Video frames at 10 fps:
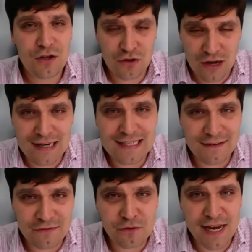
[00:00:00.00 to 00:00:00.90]
You can't
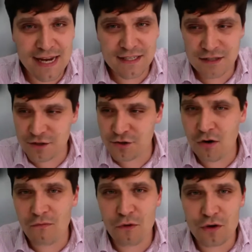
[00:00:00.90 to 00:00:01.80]
have created a
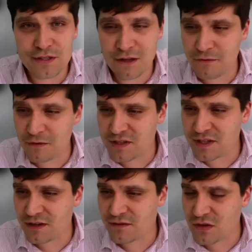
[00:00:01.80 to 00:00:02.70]
job for yourself for the
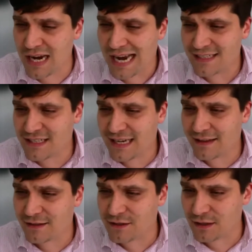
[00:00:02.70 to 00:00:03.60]
skilled and
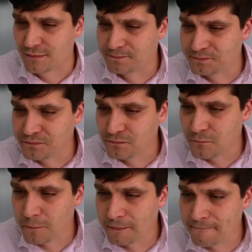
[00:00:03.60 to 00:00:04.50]
talented.
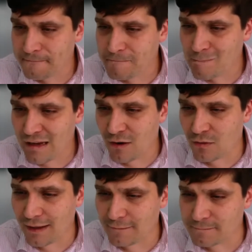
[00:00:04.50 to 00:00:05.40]

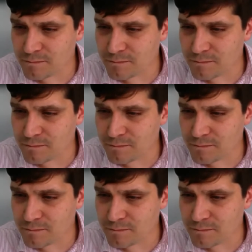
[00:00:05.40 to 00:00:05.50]
Okay.